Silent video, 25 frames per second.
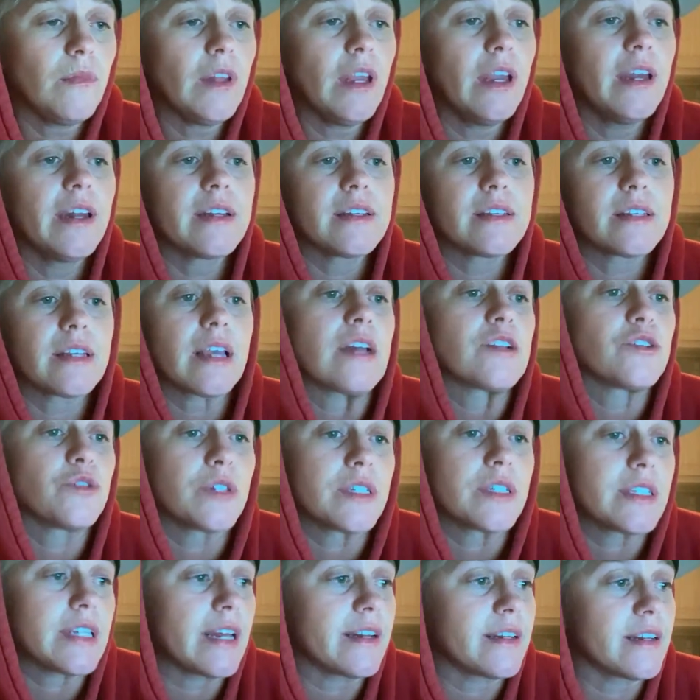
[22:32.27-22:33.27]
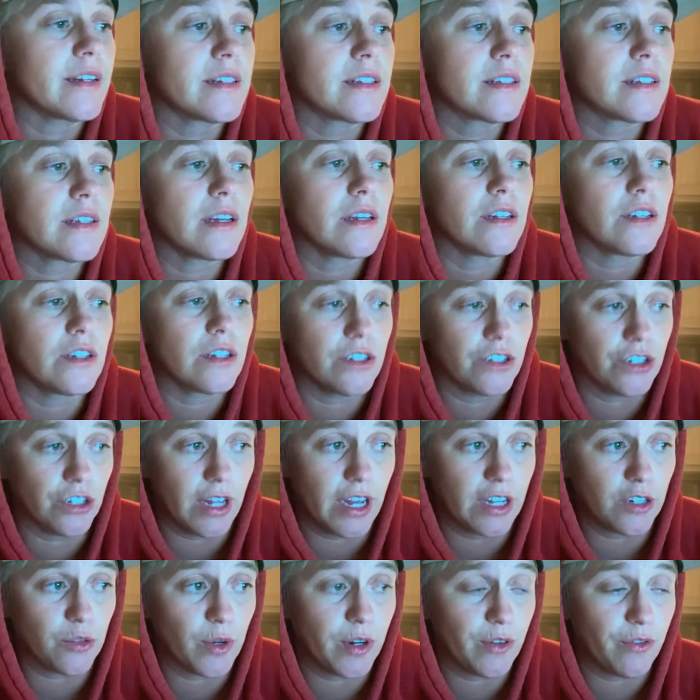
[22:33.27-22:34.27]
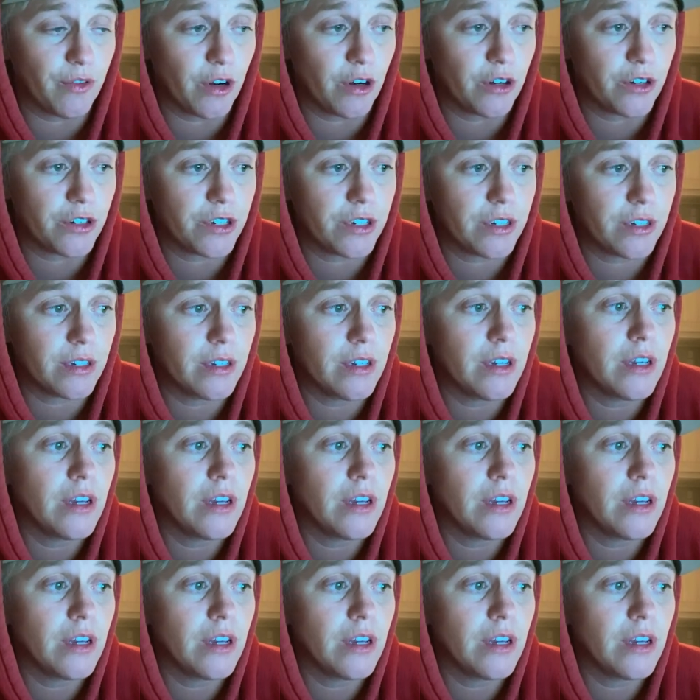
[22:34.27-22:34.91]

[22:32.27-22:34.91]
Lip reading: and is scheduled to sentence July 21st.